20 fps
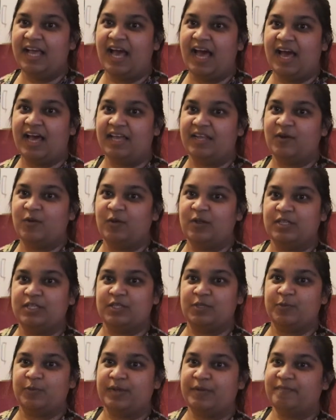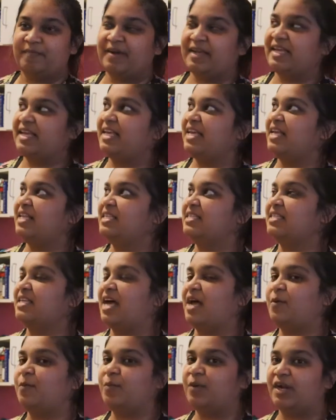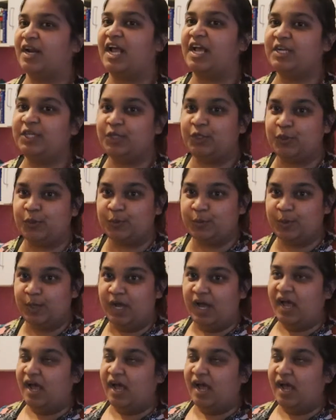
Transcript: and also with my kids and what I do,